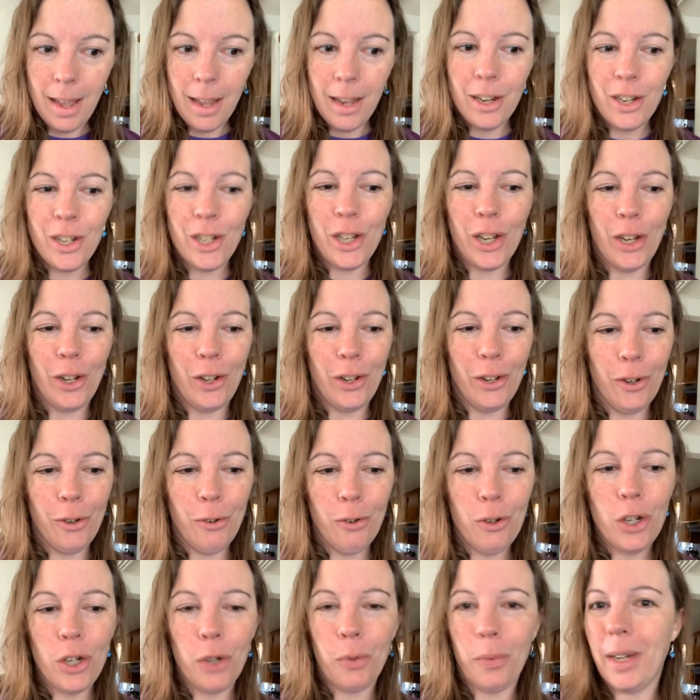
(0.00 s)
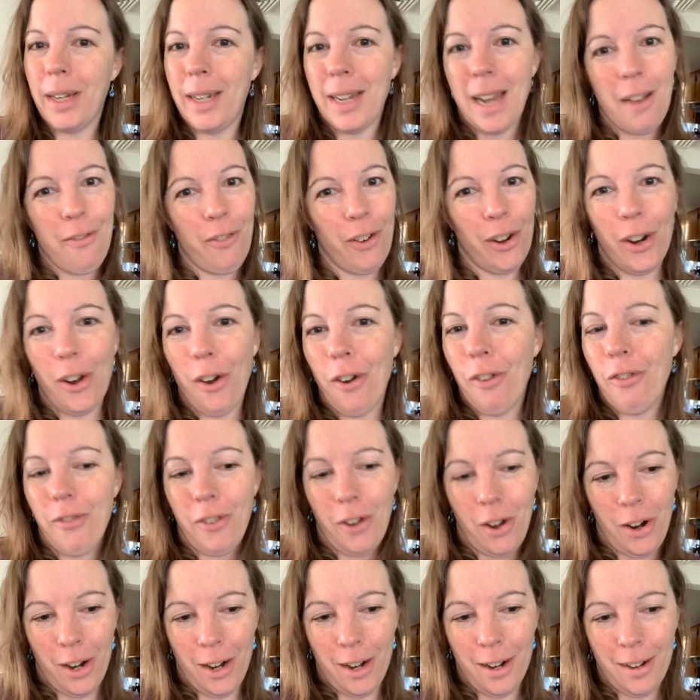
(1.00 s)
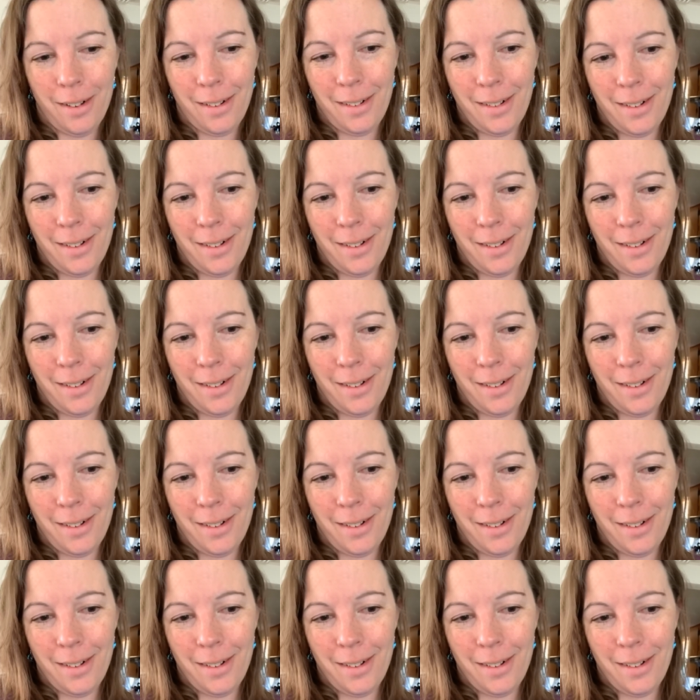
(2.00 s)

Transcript: She knew she would never go far."